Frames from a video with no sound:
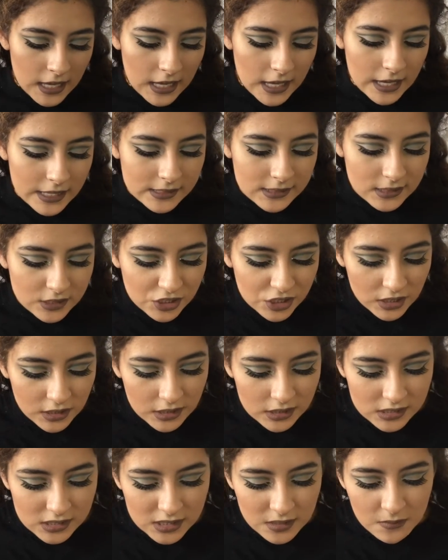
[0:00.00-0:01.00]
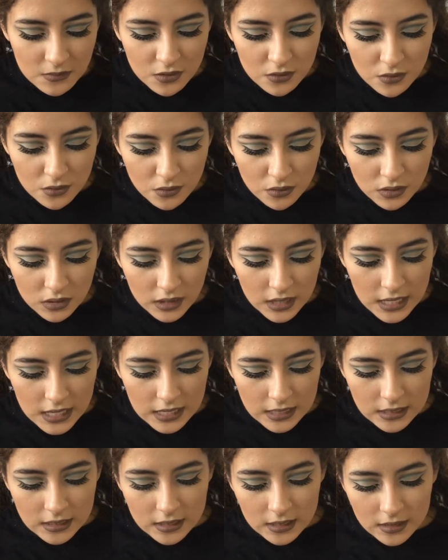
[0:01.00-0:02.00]
it has such like a smooth,
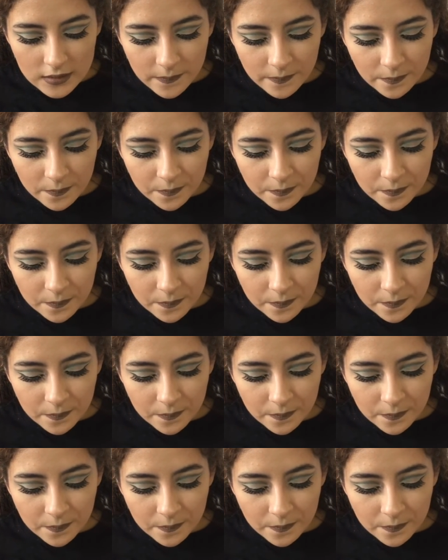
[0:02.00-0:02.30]
like,